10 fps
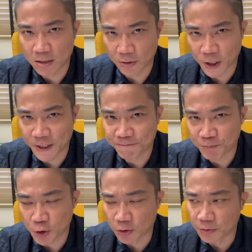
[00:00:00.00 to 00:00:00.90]
Okay,
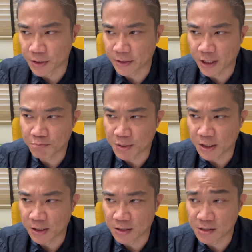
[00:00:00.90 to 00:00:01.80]
so it can
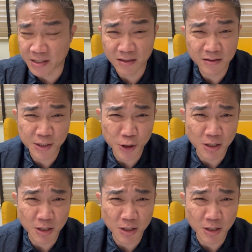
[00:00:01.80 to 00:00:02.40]
be a single-digit